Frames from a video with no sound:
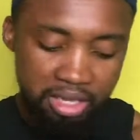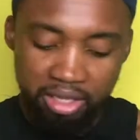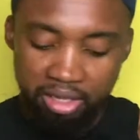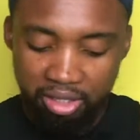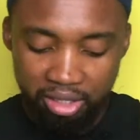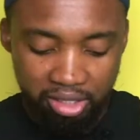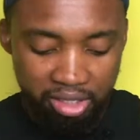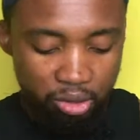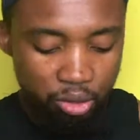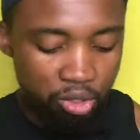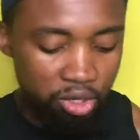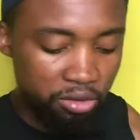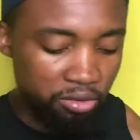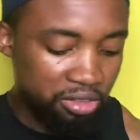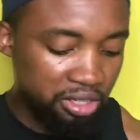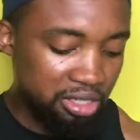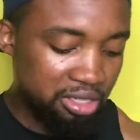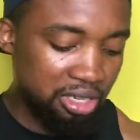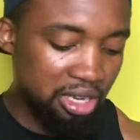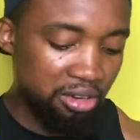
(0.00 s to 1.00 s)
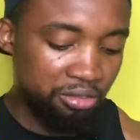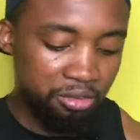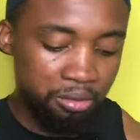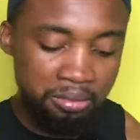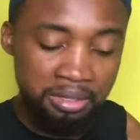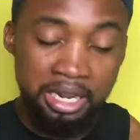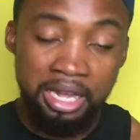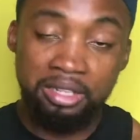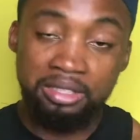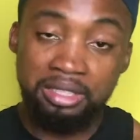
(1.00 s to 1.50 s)
There's a whole lot of discount from
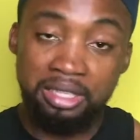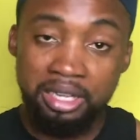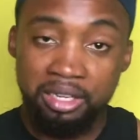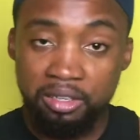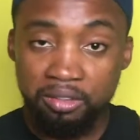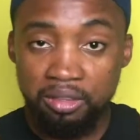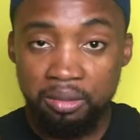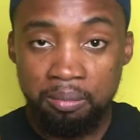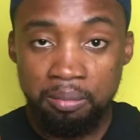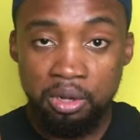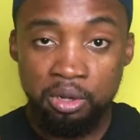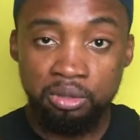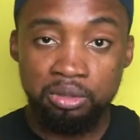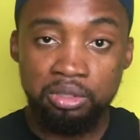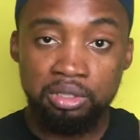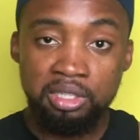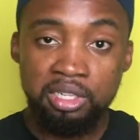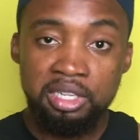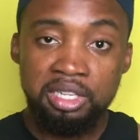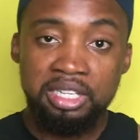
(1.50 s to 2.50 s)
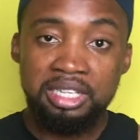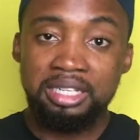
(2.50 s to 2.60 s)
now to the end of the month.